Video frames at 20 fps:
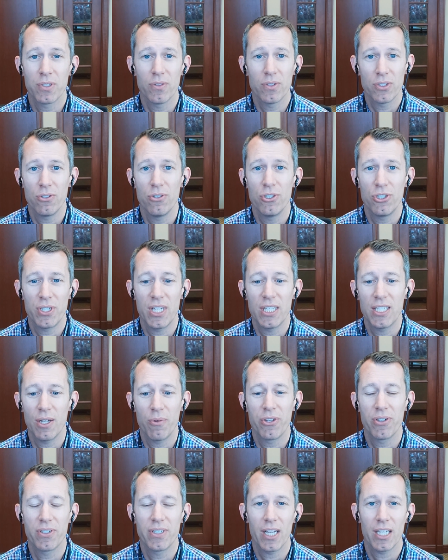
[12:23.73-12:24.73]
So as soon as you get
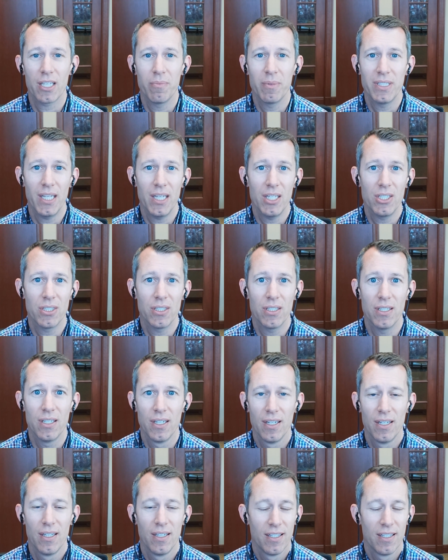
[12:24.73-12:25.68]
done with your documentation,